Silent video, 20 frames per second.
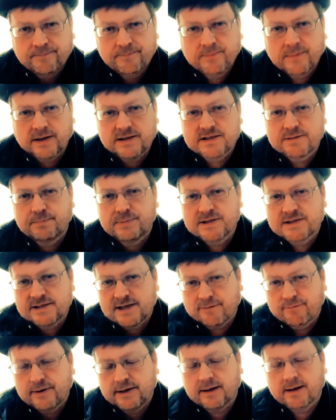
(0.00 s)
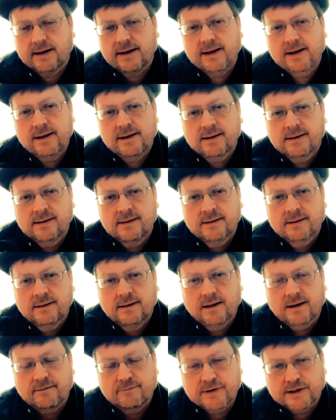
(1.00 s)
and specifically
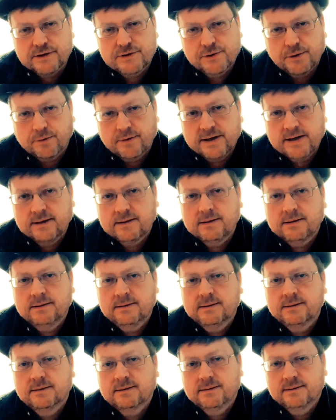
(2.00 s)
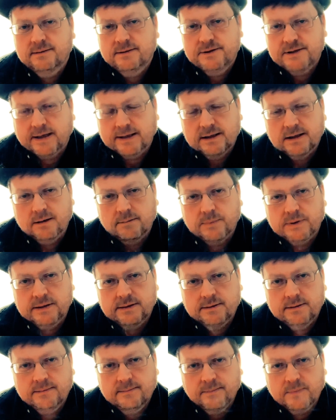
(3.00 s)
a Victorian
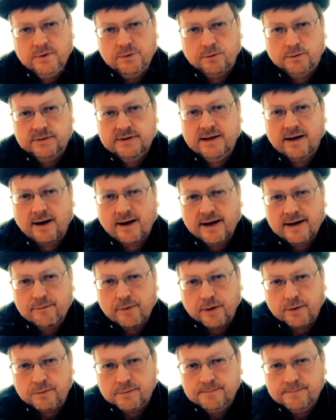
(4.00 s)
gentleman called Cheiro.